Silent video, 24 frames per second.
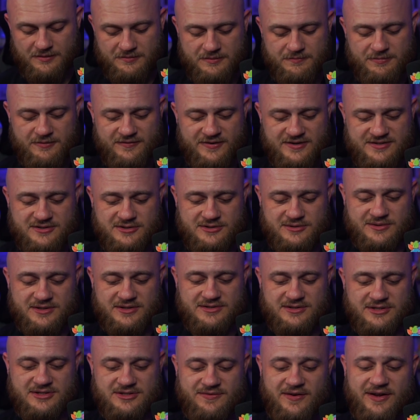Professor's
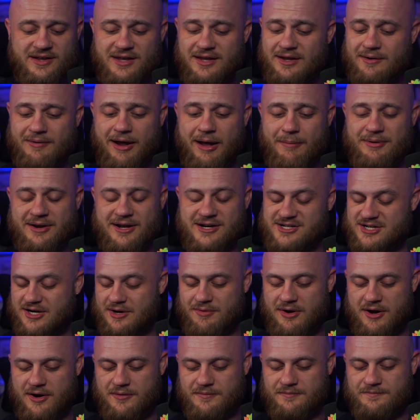Research. If I can get Rapidash, I
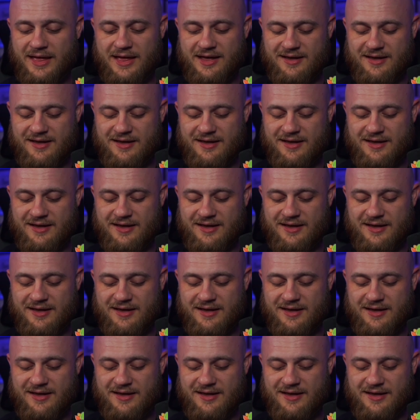won't.